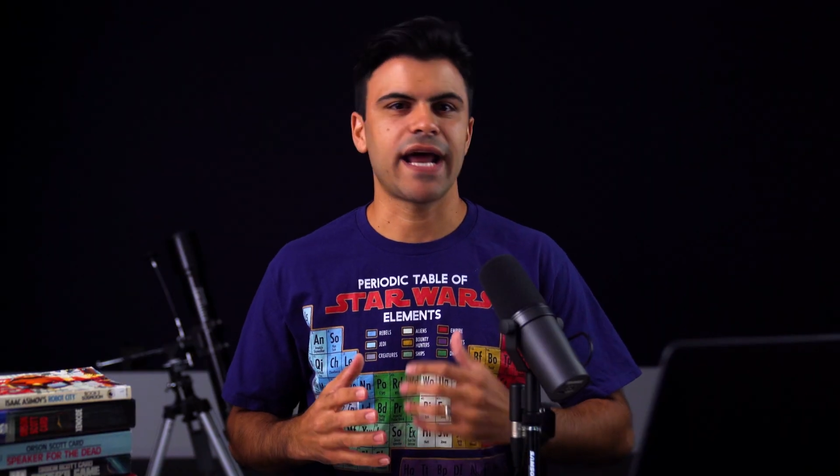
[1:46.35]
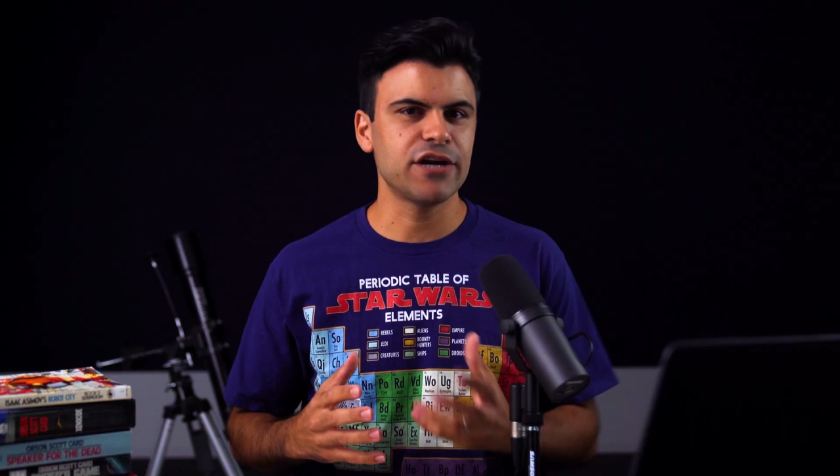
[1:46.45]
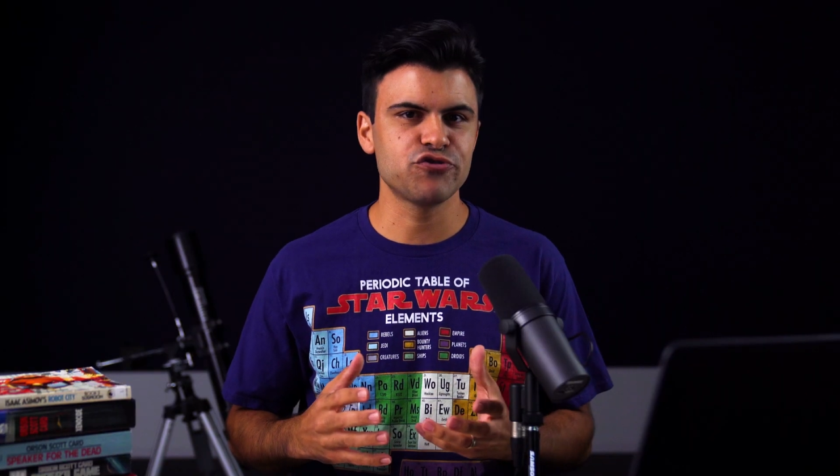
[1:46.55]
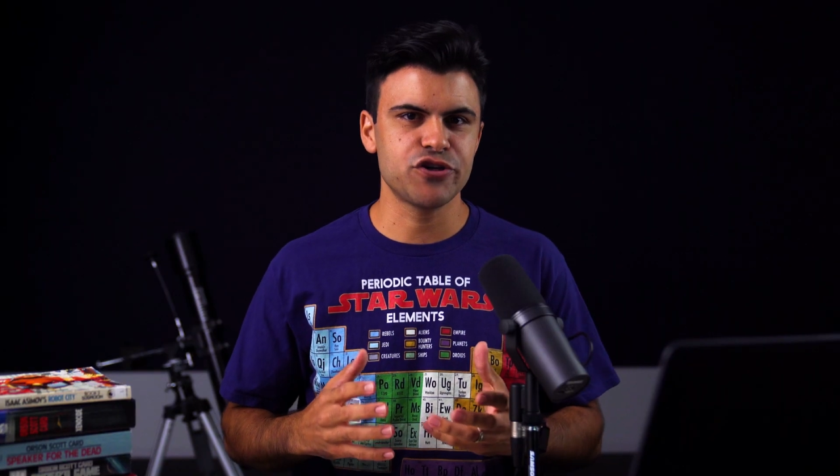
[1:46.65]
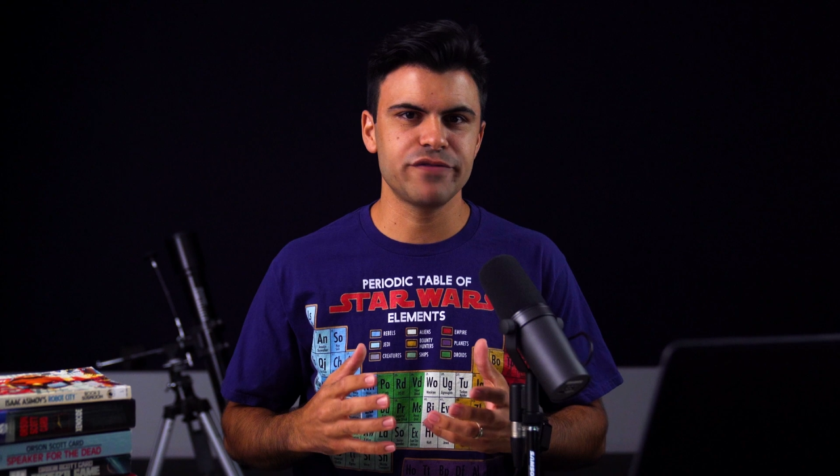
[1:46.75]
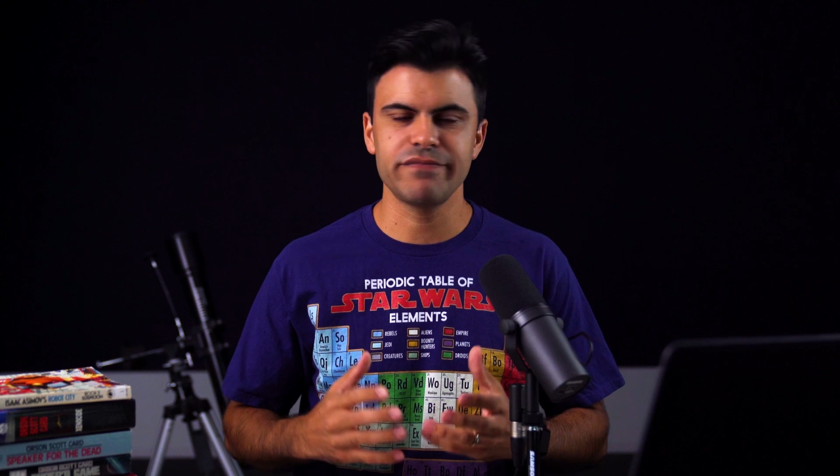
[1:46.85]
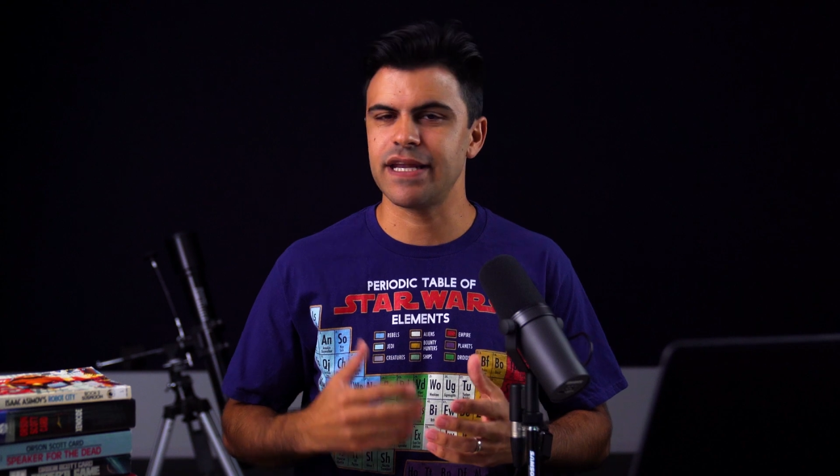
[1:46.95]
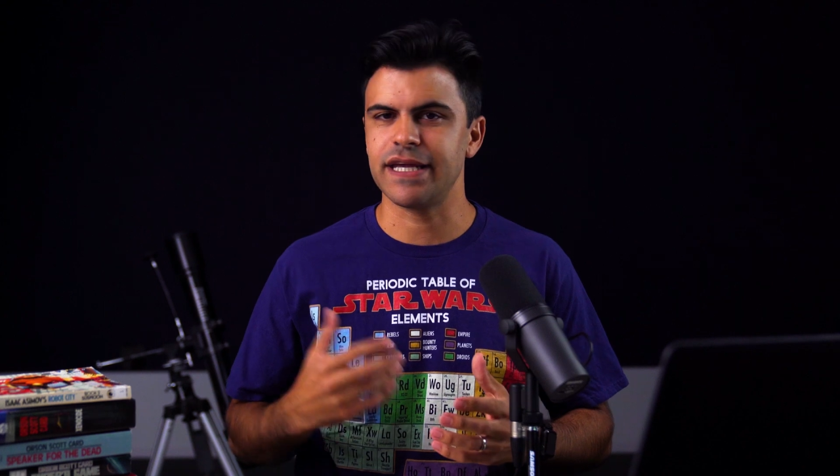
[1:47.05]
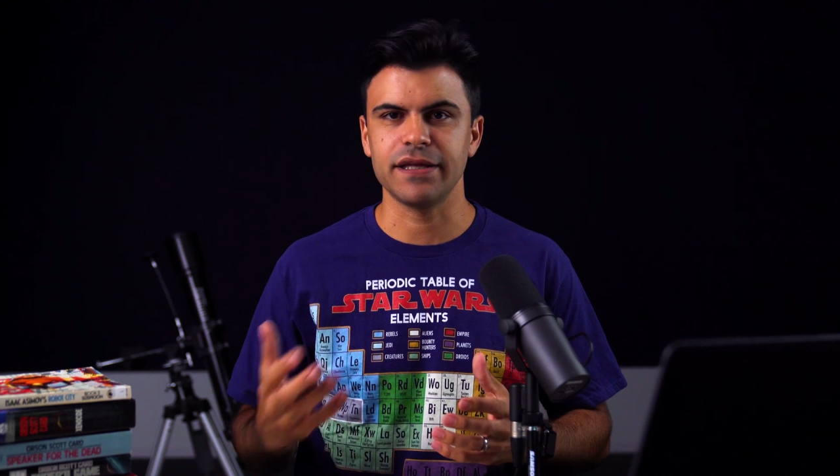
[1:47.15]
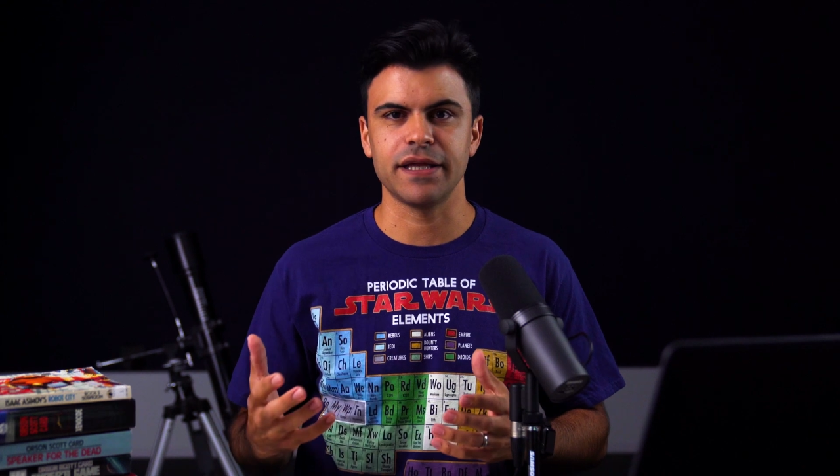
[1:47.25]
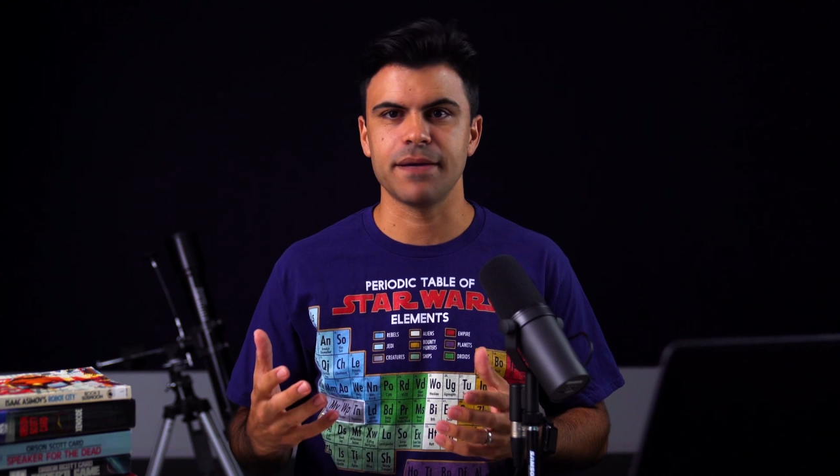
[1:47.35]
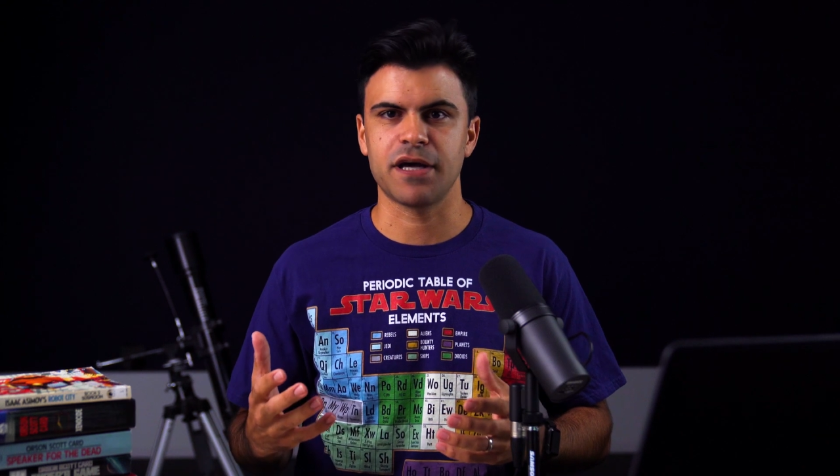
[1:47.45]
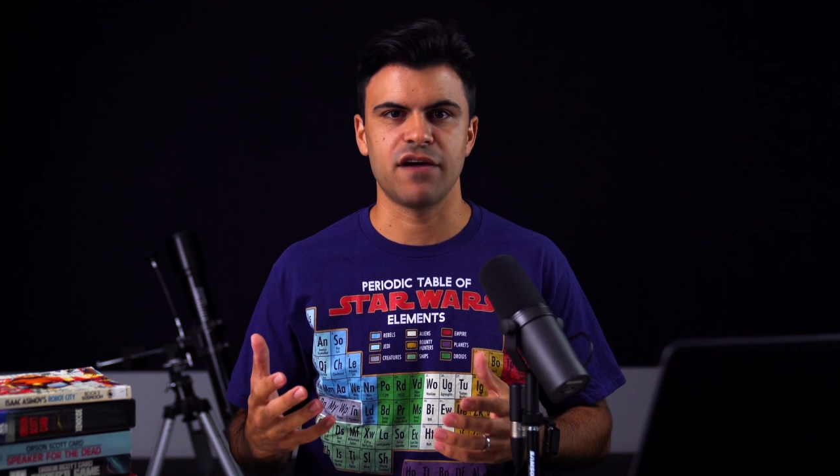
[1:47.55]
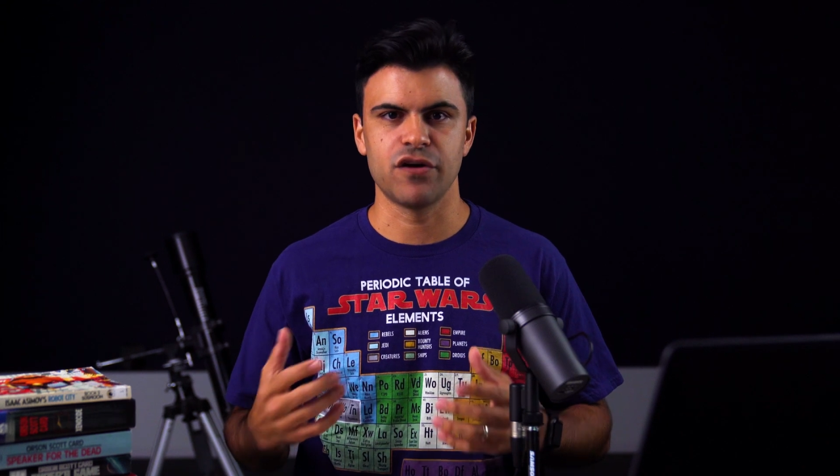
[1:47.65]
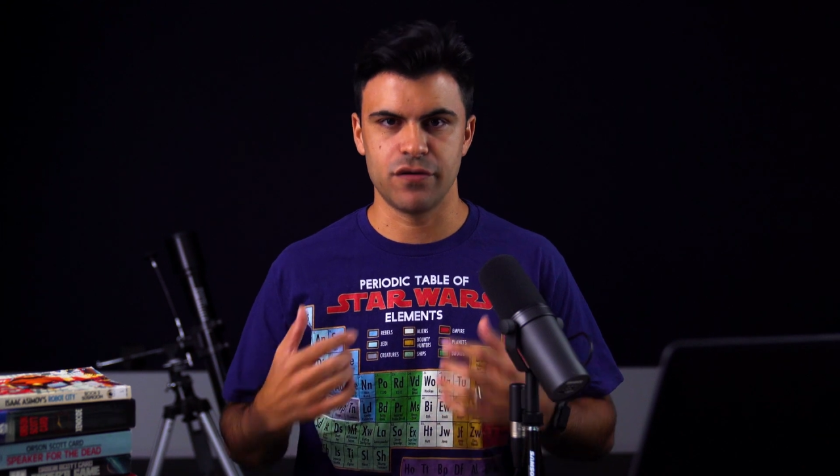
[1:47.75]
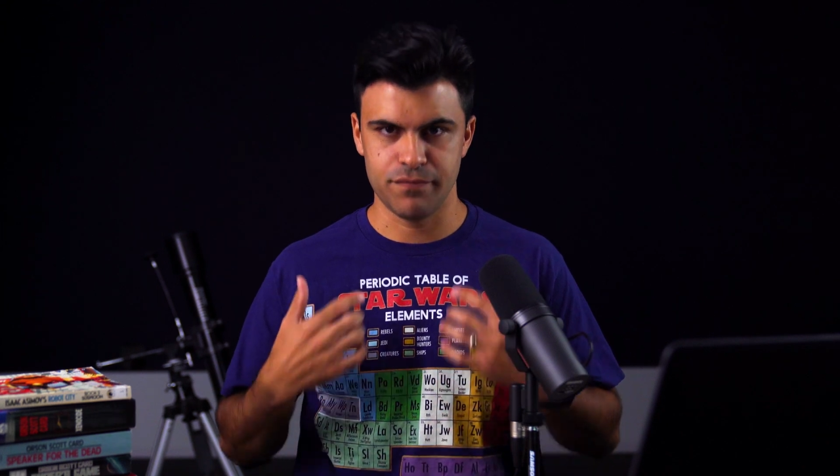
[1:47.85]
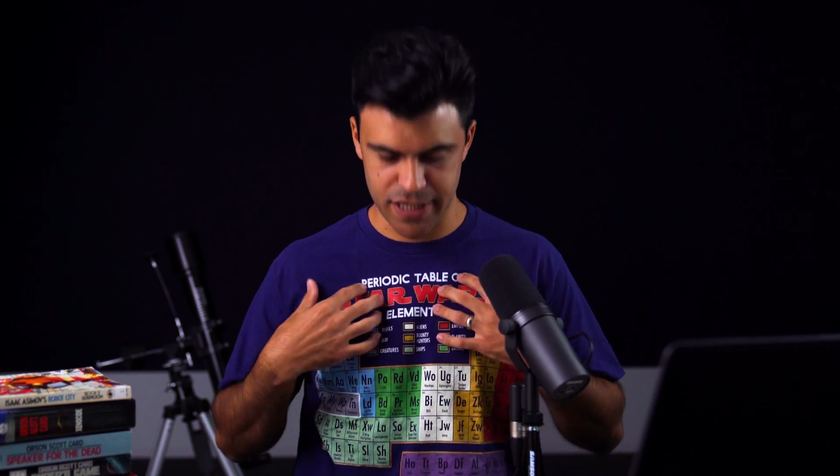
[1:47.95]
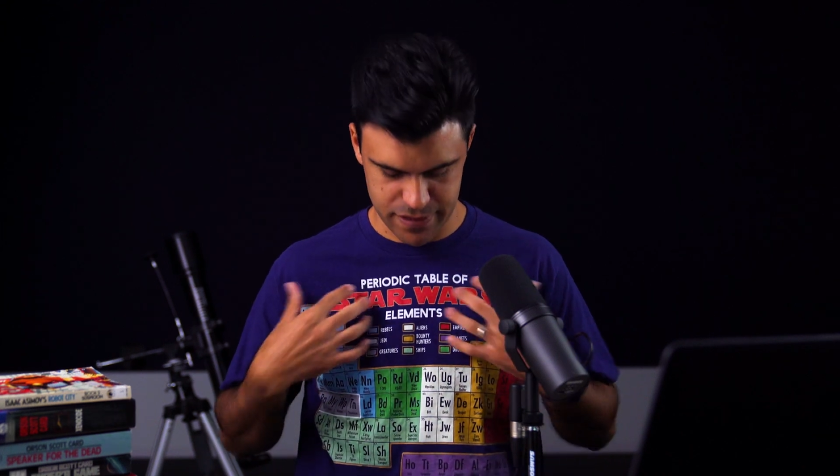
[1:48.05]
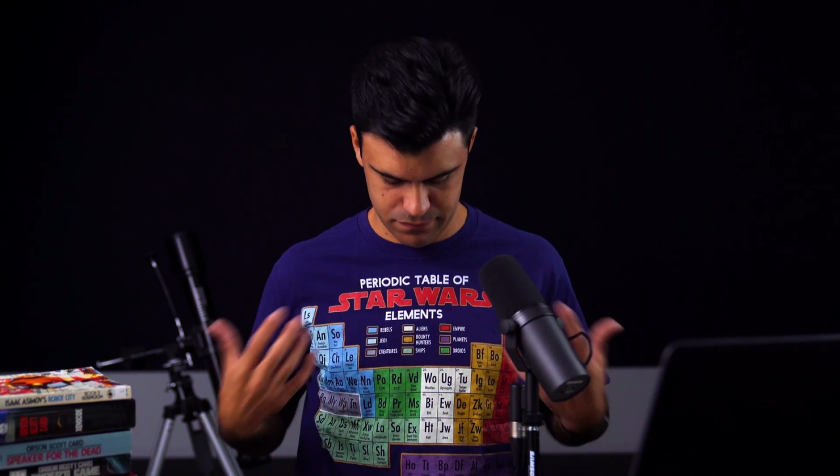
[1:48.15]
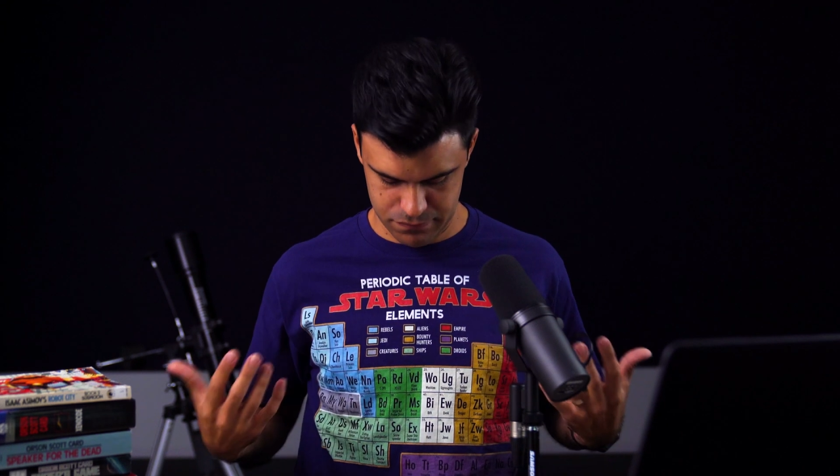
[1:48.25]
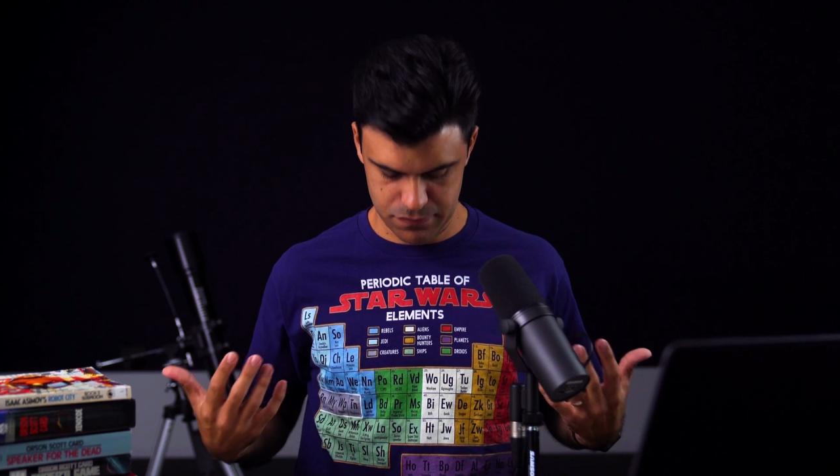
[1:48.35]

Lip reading: hydrogen and helium covered, but